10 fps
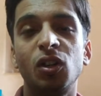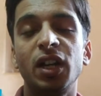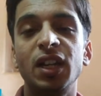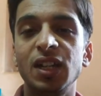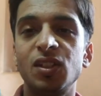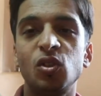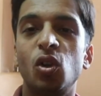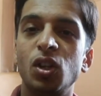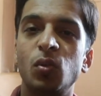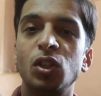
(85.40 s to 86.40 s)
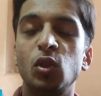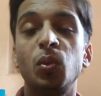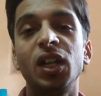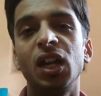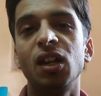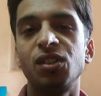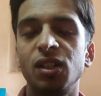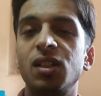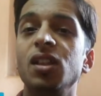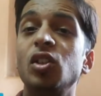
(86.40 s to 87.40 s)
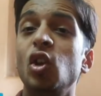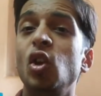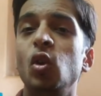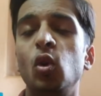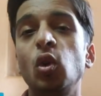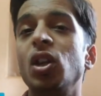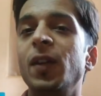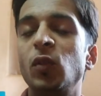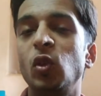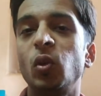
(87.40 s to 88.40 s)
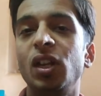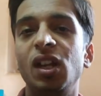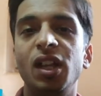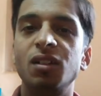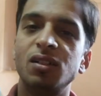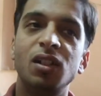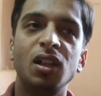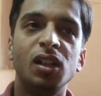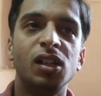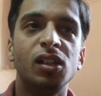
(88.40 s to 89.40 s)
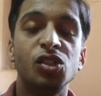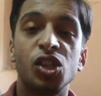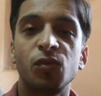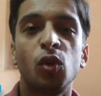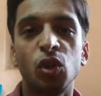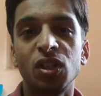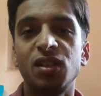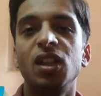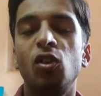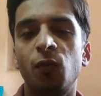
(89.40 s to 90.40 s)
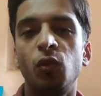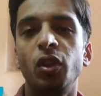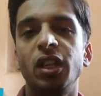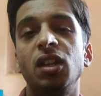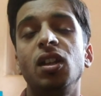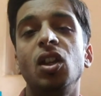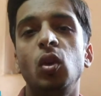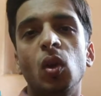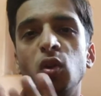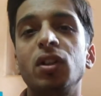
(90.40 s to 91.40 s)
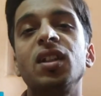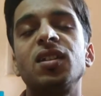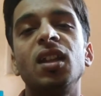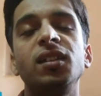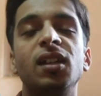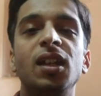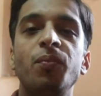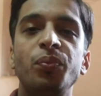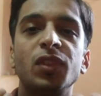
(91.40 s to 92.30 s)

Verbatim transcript: kindness is not equal to materialistic things you don't have to do it like uh, just for the sake of doing it you have to understand that